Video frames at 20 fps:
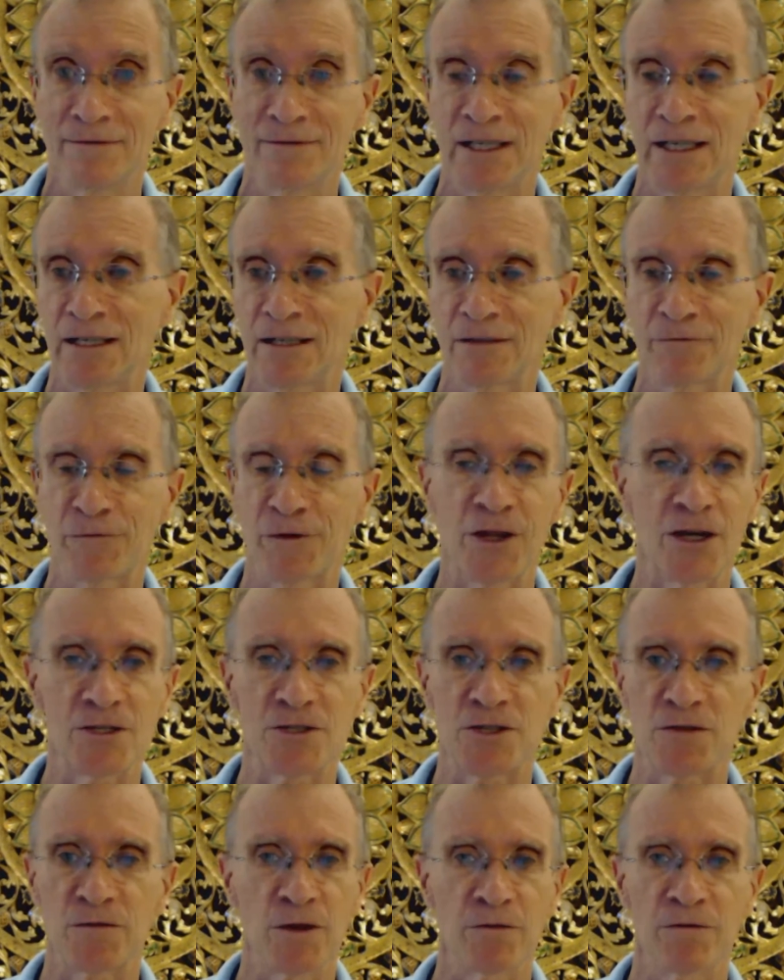Now, for
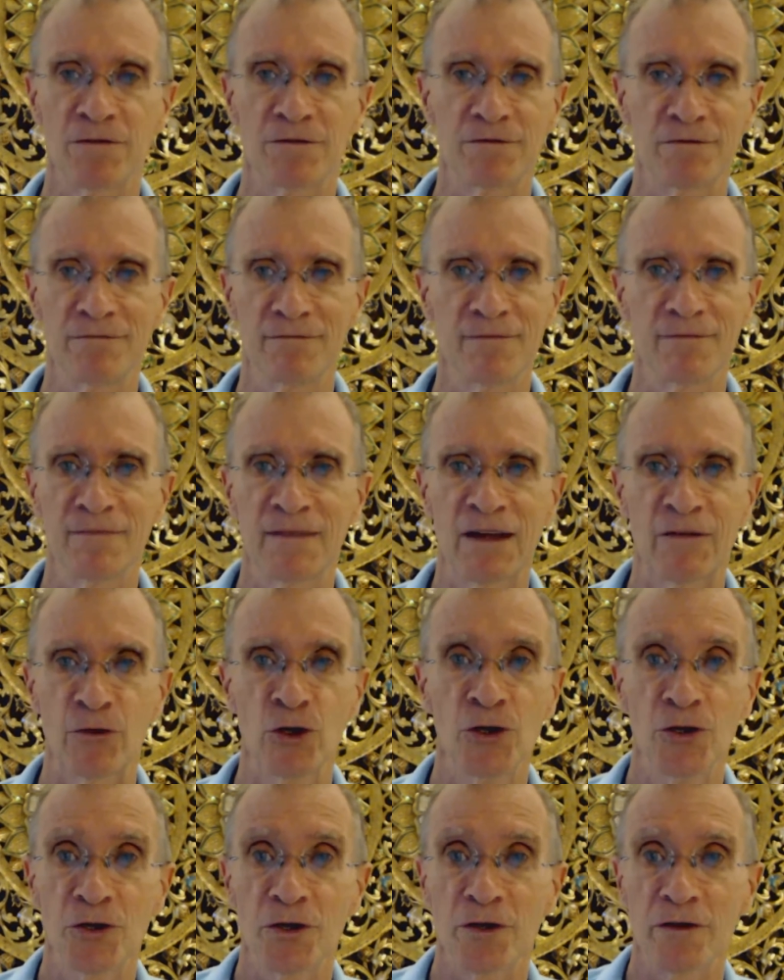those of you who've never
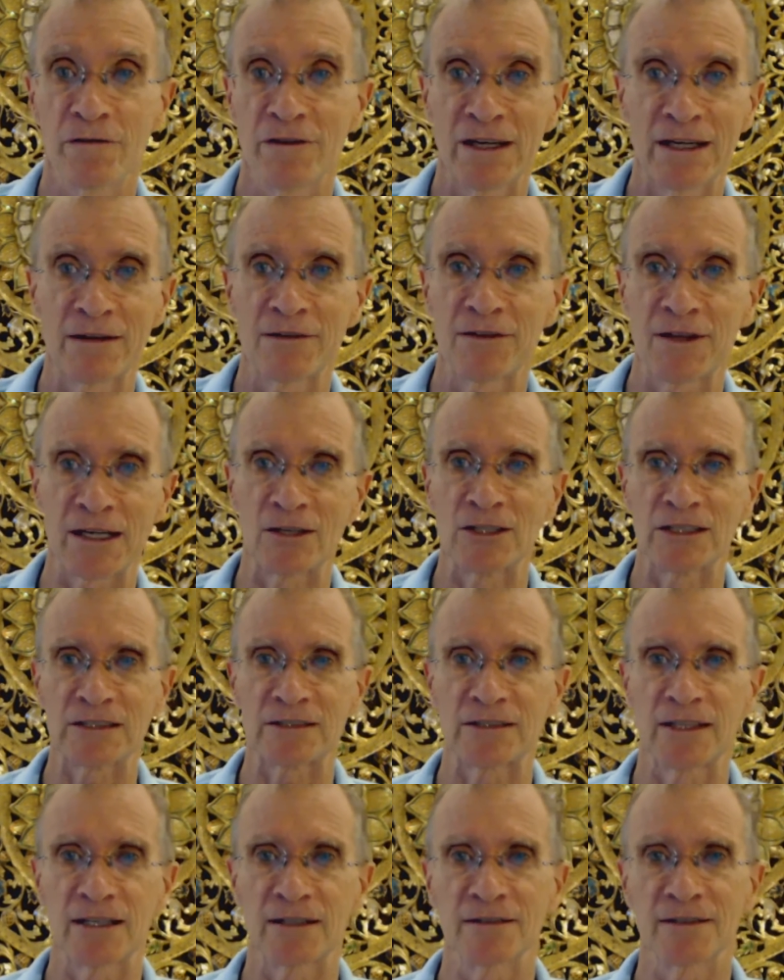heard of anything
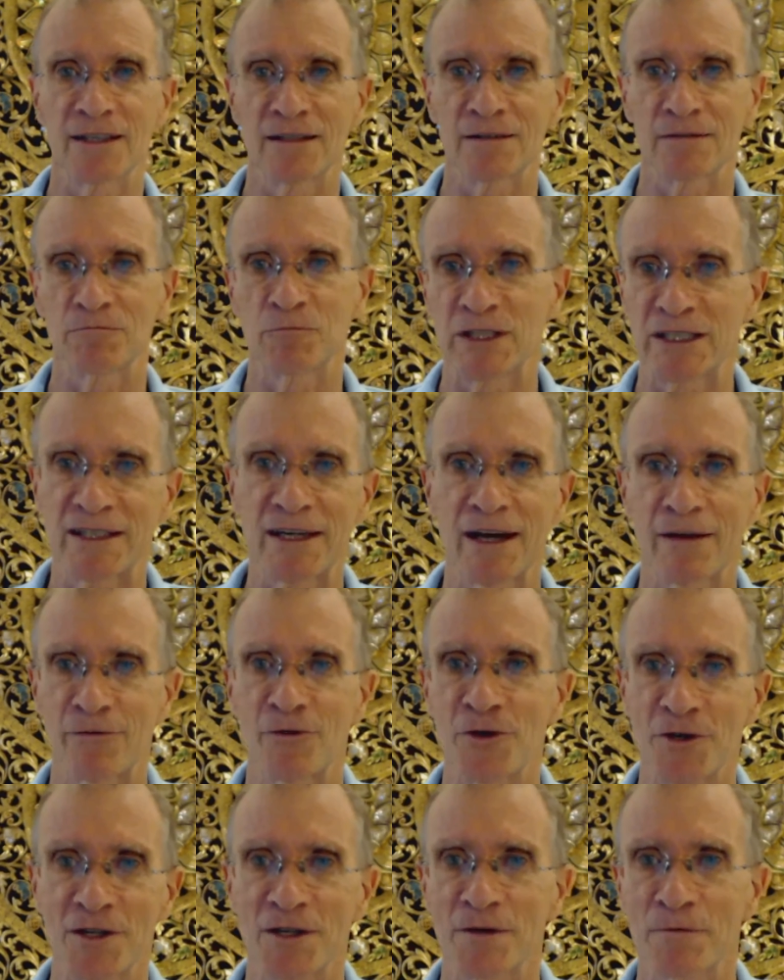like that, and that we
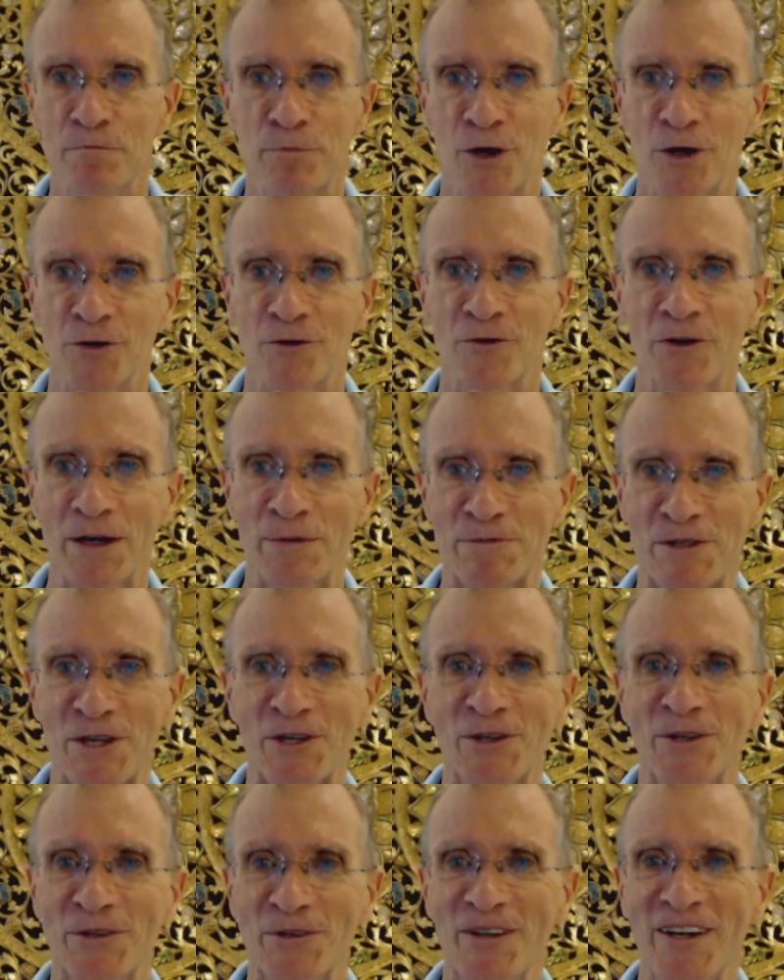cover it in program
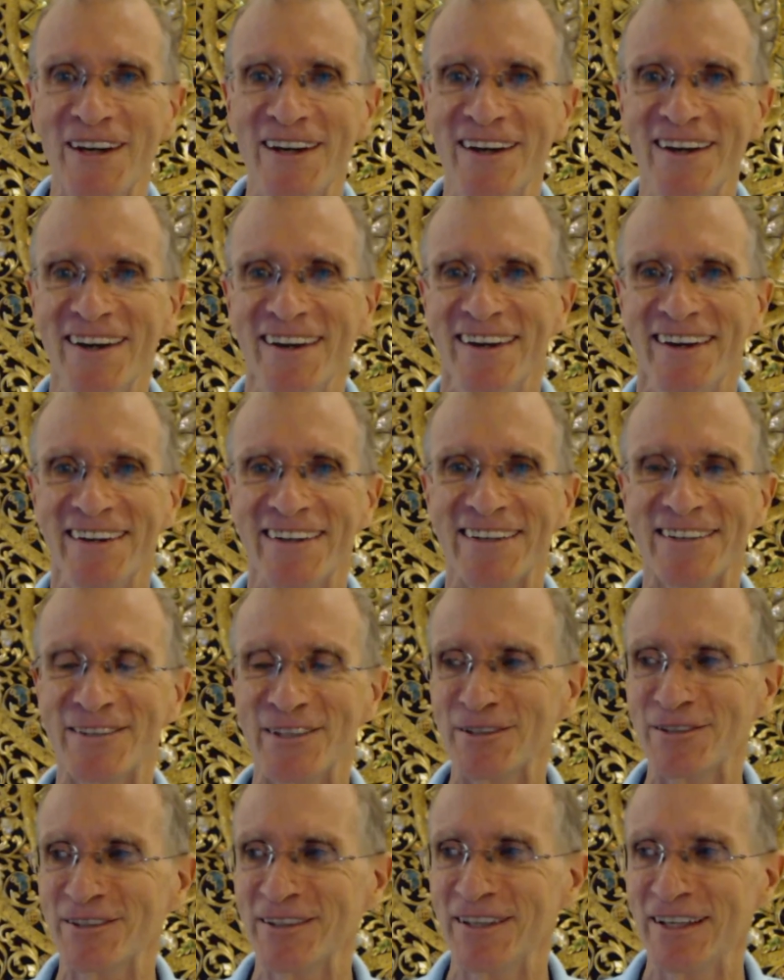2,
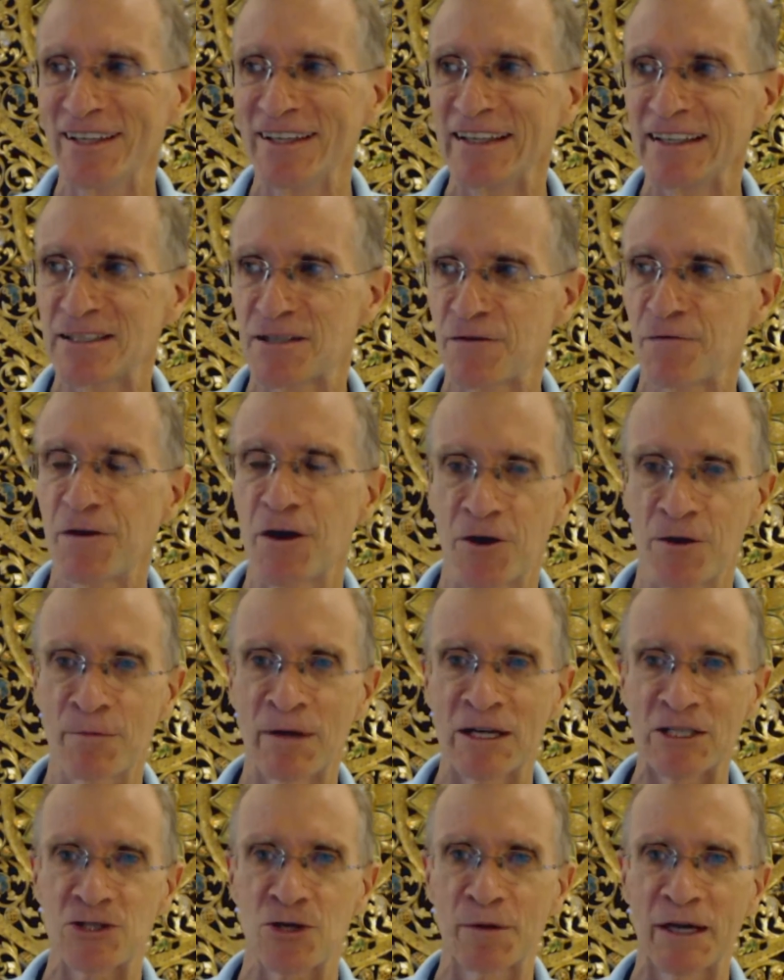it's very
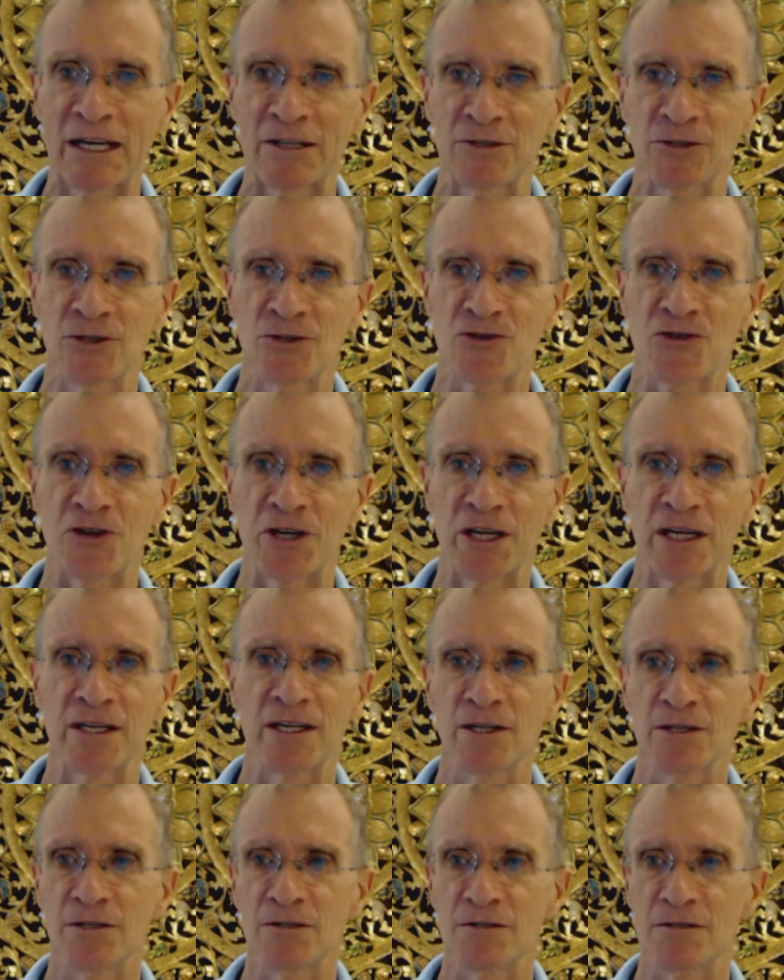much about
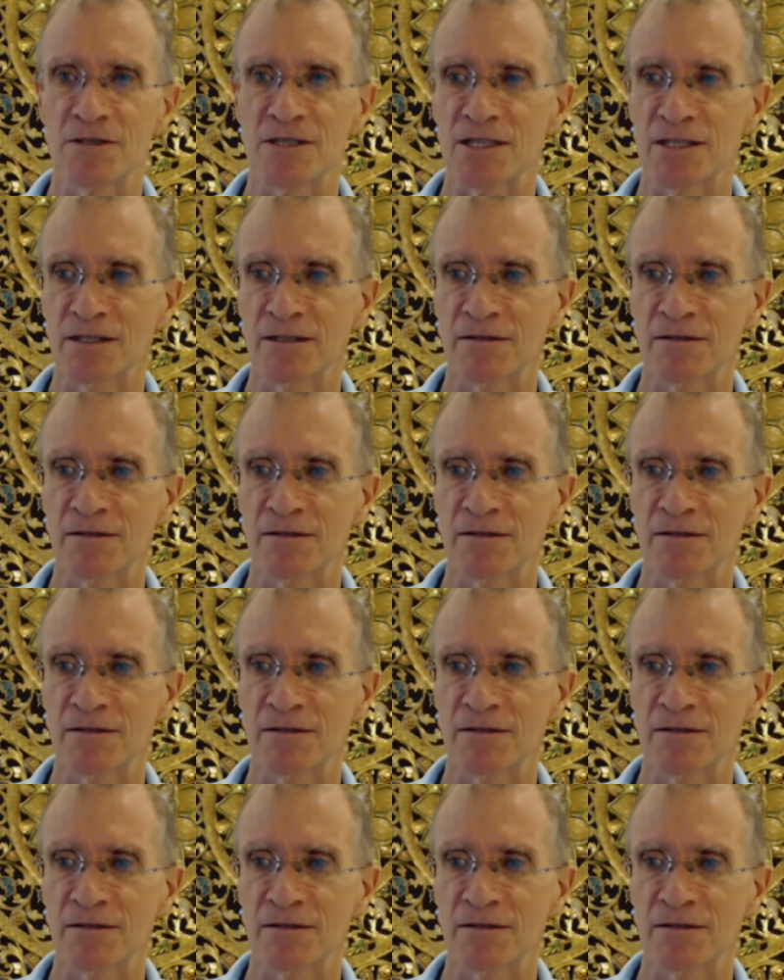neutrinos